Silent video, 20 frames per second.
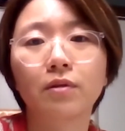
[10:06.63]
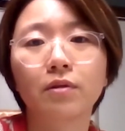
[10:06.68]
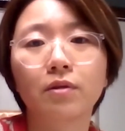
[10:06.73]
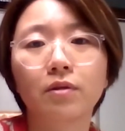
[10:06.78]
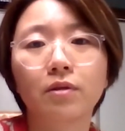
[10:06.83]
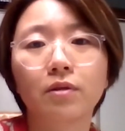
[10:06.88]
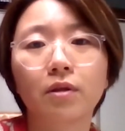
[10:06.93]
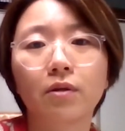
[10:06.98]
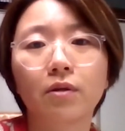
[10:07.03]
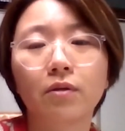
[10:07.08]

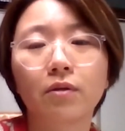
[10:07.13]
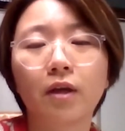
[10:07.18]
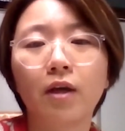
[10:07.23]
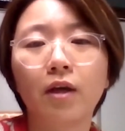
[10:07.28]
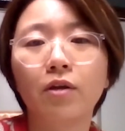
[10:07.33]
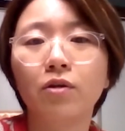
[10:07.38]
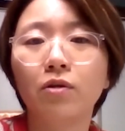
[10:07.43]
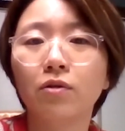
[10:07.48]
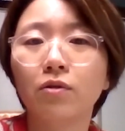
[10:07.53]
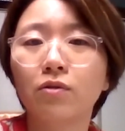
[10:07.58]
So they
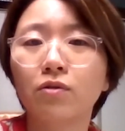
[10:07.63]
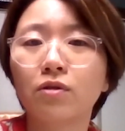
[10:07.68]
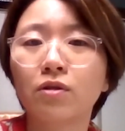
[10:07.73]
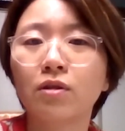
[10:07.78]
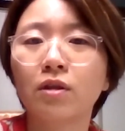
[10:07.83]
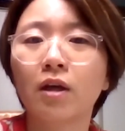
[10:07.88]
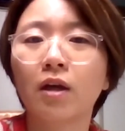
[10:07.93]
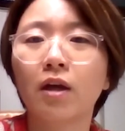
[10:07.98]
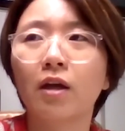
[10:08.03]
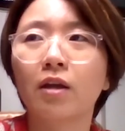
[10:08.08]
use
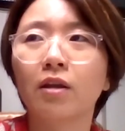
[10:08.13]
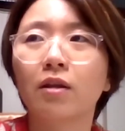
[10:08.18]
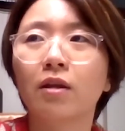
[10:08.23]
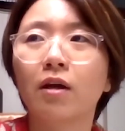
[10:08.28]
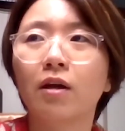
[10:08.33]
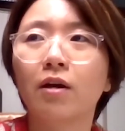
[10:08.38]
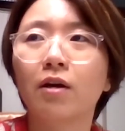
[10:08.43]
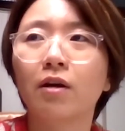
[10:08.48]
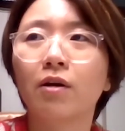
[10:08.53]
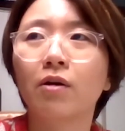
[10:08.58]

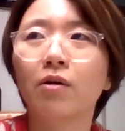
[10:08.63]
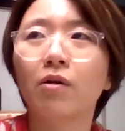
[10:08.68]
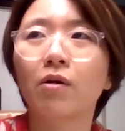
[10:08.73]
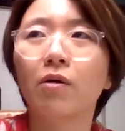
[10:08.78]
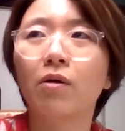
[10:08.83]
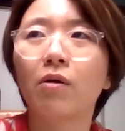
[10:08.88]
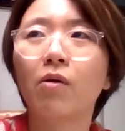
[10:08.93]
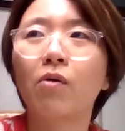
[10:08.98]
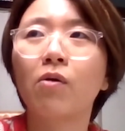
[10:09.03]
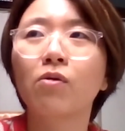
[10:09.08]

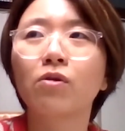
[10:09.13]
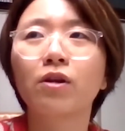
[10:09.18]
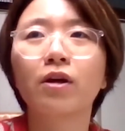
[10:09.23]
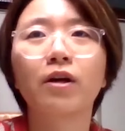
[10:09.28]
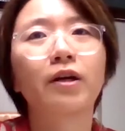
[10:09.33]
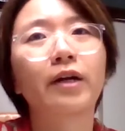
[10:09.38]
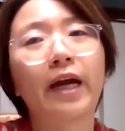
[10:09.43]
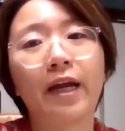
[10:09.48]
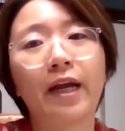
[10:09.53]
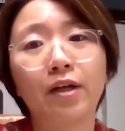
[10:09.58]
all
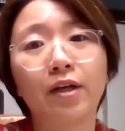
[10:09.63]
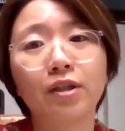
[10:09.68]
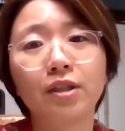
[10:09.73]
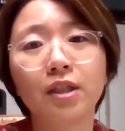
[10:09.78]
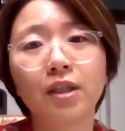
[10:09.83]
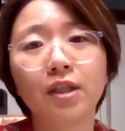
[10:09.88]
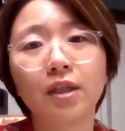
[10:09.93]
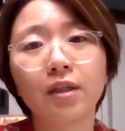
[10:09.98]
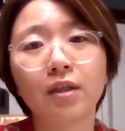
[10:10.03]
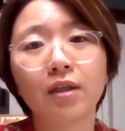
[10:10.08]
their
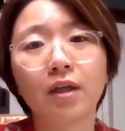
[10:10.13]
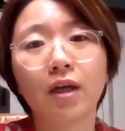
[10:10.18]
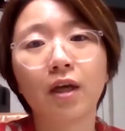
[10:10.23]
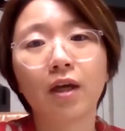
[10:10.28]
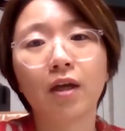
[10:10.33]
energy